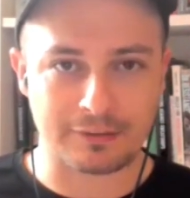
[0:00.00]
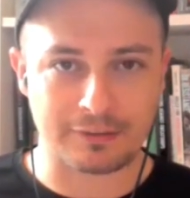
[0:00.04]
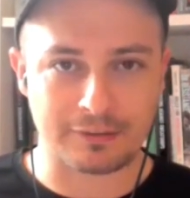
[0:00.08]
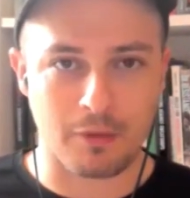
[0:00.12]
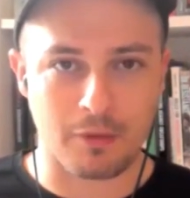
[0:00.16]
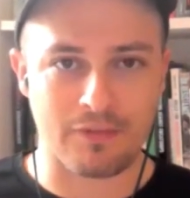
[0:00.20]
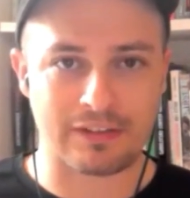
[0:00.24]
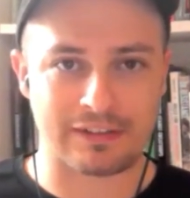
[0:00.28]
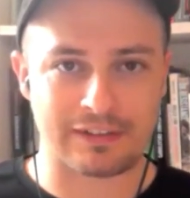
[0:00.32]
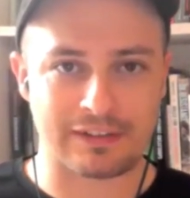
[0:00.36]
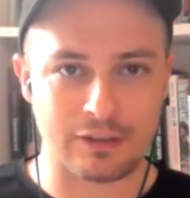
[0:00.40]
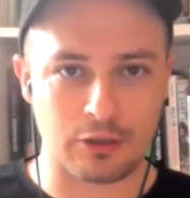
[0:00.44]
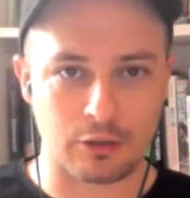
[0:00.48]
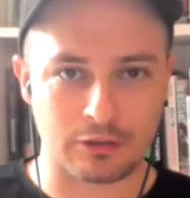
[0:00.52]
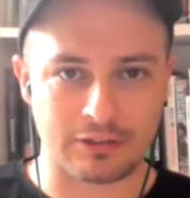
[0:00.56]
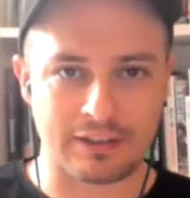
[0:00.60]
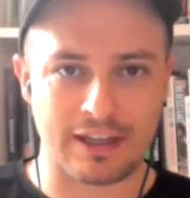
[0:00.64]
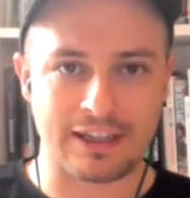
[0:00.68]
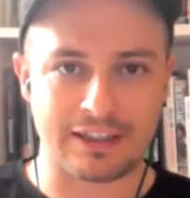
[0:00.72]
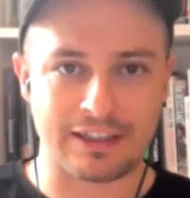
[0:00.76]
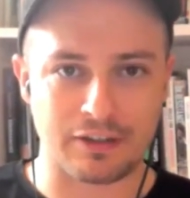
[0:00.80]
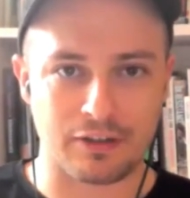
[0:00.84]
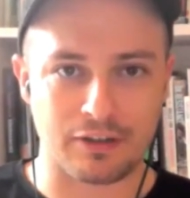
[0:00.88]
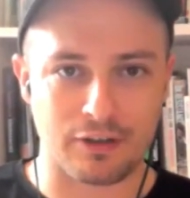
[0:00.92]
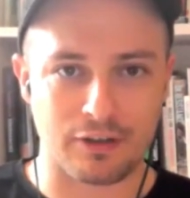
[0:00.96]
So obviously you're
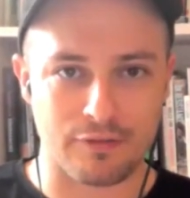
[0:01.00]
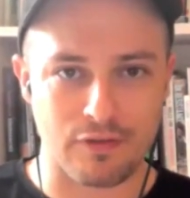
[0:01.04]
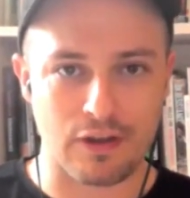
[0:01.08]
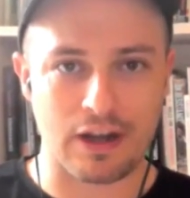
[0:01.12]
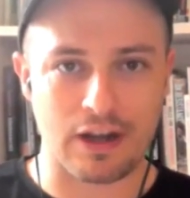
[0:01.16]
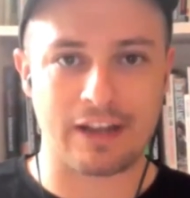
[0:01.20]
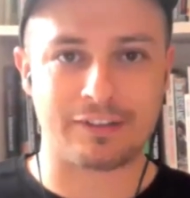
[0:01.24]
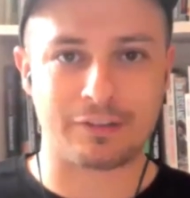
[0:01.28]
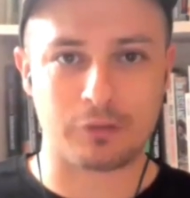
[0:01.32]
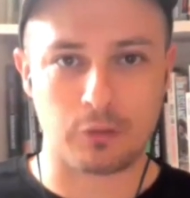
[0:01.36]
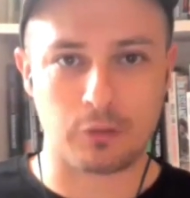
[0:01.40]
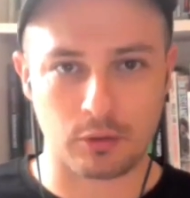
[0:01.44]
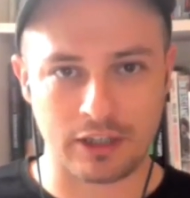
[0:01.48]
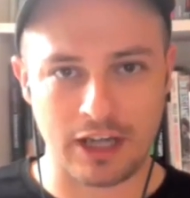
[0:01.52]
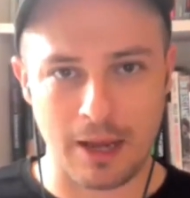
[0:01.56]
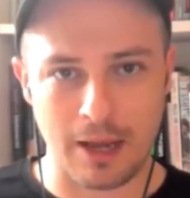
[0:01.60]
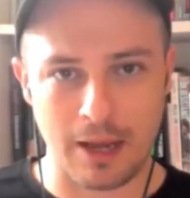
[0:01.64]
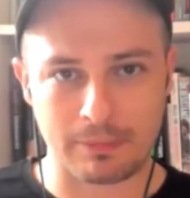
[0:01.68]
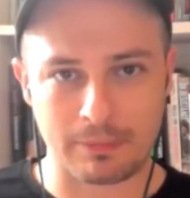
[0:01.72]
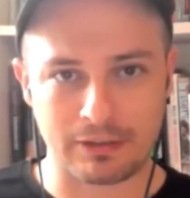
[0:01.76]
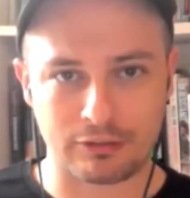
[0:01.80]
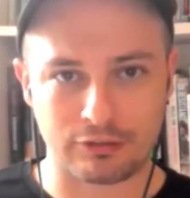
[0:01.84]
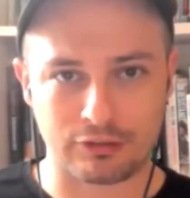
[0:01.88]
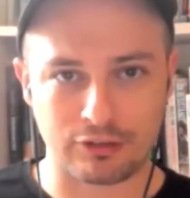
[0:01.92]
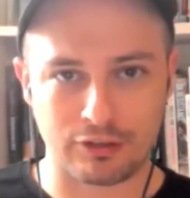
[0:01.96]
taking on the finance
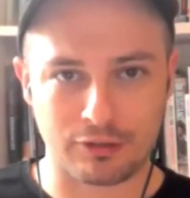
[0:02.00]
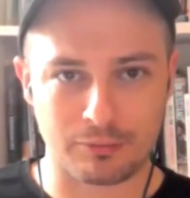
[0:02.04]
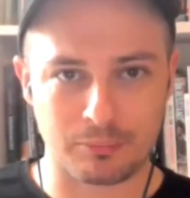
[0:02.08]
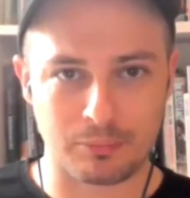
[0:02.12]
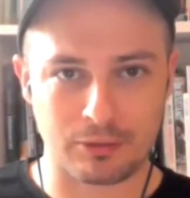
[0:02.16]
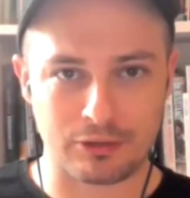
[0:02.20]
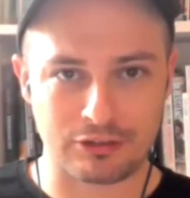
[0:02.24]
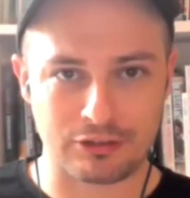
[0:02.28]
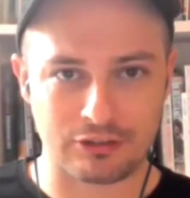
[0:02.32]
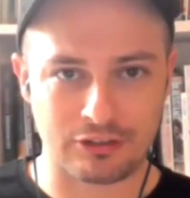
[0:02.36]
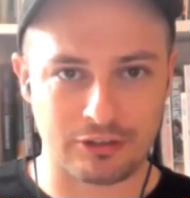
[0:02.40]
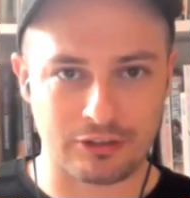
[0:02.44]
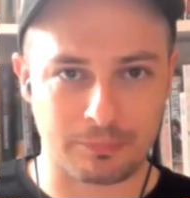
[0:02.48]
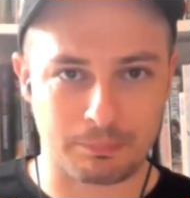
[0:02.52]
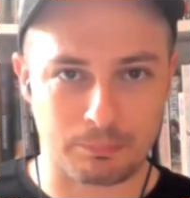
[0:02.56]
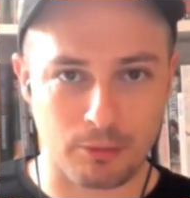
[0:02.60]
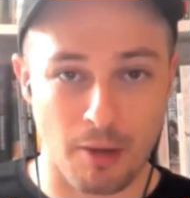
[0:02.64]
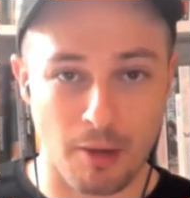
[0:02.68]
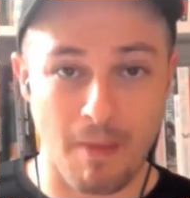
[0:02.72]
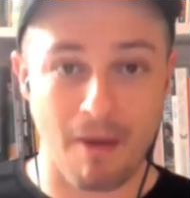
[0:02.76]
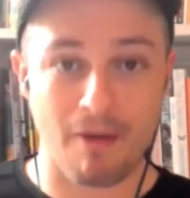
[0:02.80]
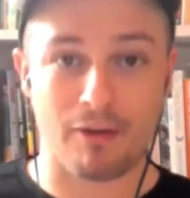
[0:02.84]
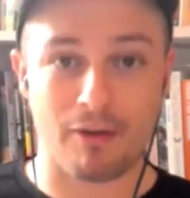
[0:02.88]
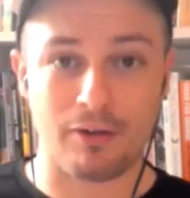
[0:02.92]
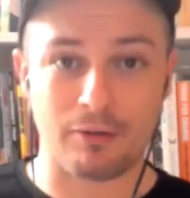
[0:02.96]
coordinator position, which is
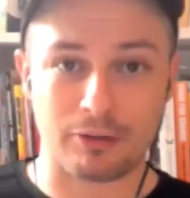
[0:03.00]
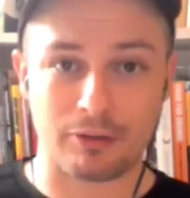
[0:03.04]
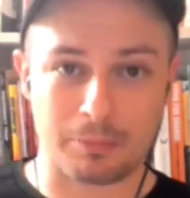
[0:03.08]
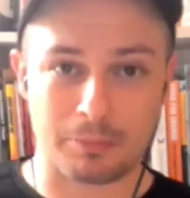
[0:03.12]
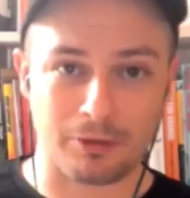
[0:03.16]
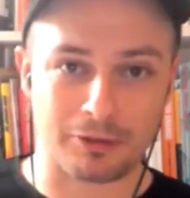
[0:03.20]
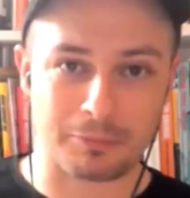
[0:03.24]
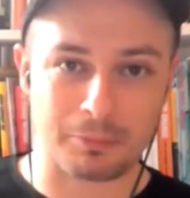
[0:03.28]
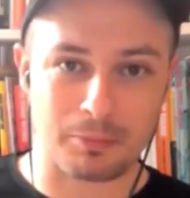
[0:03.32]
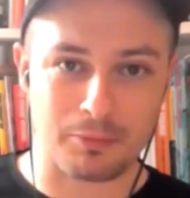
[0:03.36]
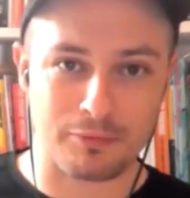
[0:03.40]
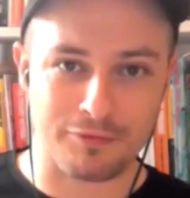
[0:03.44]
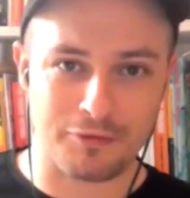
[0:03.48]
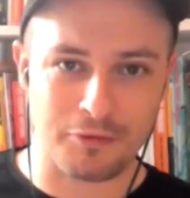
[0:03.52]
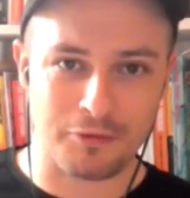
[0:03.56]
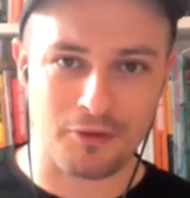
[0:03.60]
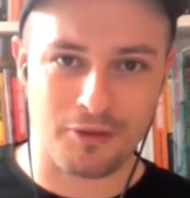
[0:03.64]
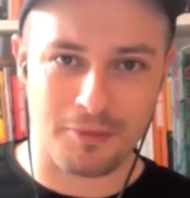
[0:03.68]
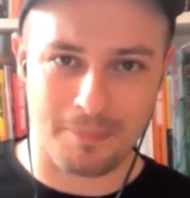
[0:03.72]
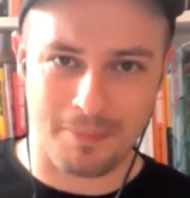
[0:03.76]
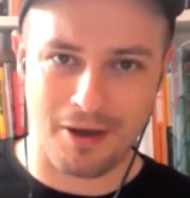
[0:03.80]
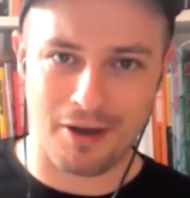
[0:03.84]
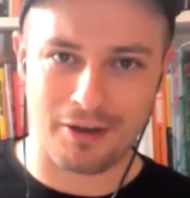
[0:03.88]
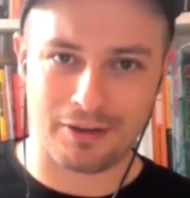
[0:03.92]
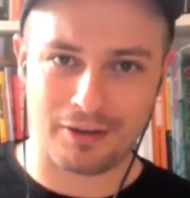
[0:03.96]
primarily responsible for
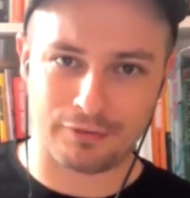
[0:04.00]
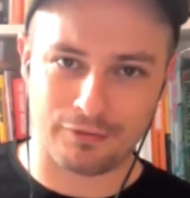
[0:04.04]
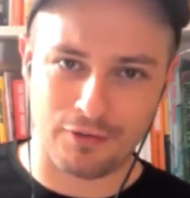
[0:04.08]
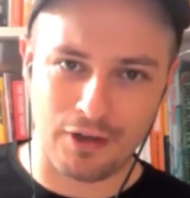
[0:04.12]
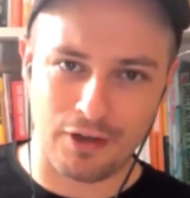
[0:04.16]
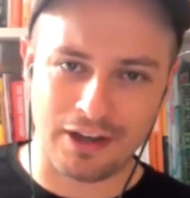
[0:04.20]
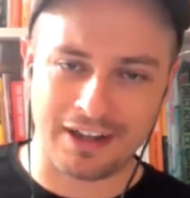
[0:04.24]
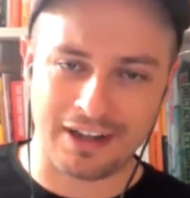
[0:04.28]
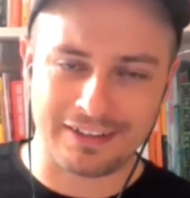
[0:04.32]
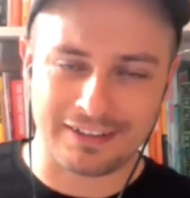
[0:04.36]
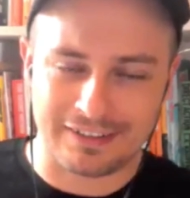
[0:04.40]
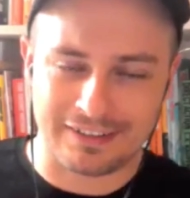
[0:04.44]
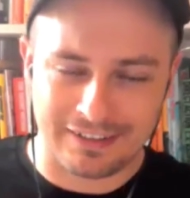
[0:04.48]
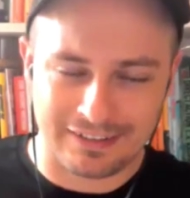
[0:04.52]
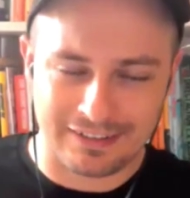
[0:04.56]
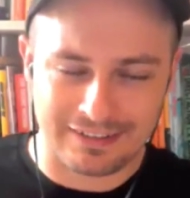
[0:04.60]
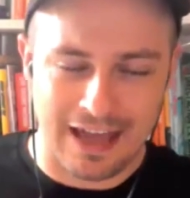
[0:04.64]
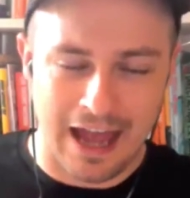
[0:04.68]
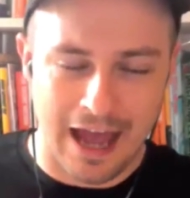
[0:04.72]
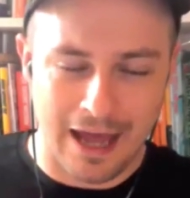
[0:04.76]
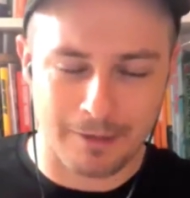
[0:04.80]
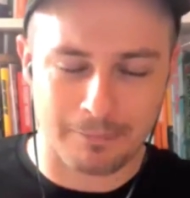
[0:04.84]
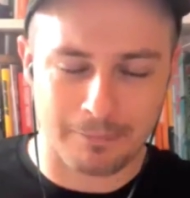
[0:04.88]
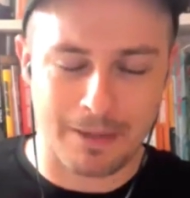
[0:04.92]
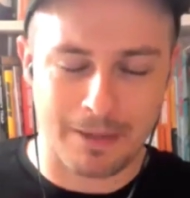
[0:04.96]
the party's finance, as
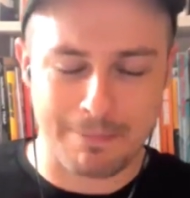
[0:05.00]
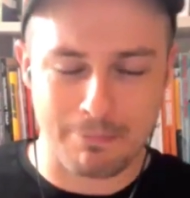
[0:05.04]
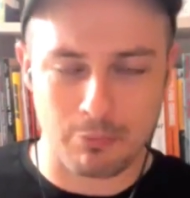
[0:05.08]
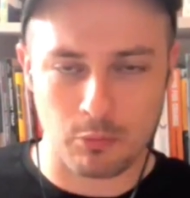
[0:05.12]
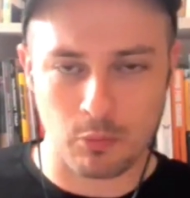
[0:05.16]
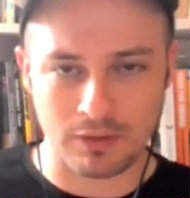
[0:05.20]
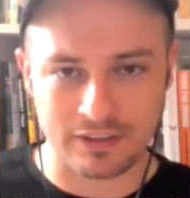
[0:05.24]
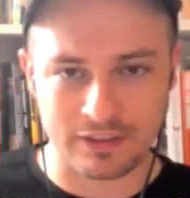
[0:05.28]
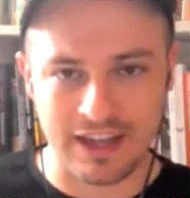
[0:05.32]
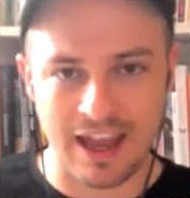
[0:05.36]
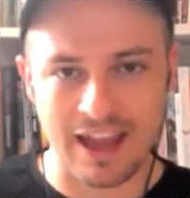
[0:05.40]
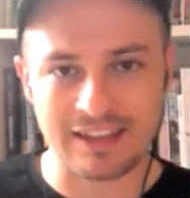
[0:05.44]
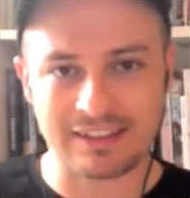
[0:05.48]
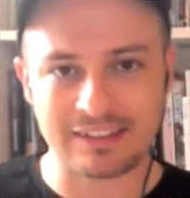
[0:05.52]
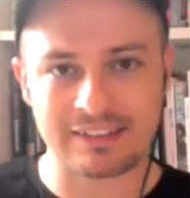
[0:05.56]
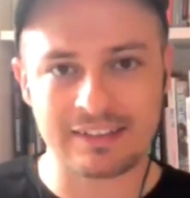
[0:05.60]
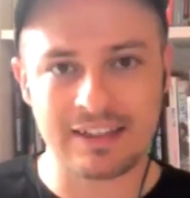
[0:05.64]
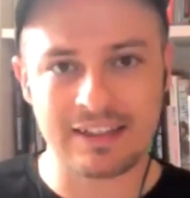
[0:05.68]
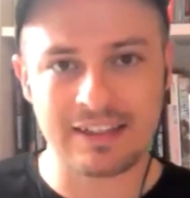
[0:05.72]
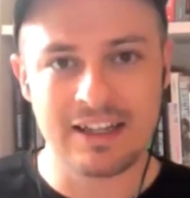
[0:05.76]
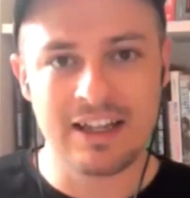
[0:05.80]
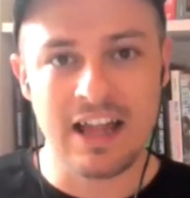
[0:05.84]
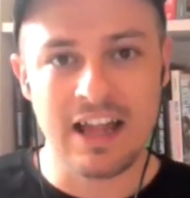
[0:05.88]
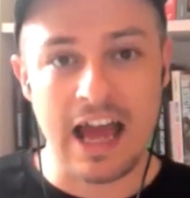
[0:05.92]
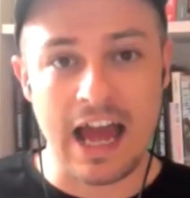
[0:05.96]
people would guess.